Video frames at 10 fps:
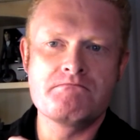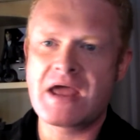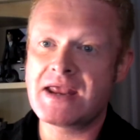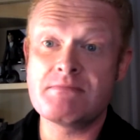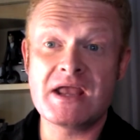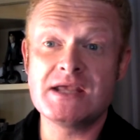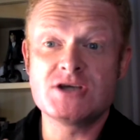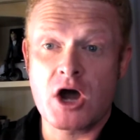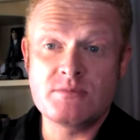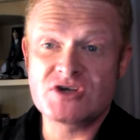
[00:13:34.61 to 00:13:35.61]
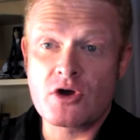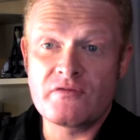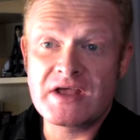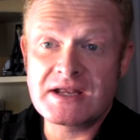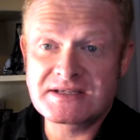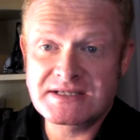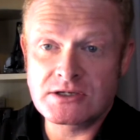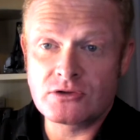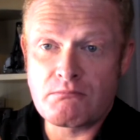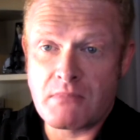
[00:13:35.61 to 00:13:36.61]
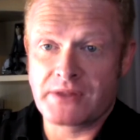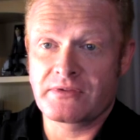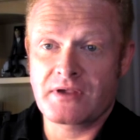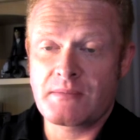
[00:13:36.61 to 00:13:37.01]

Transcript: Many, many times over in a single month.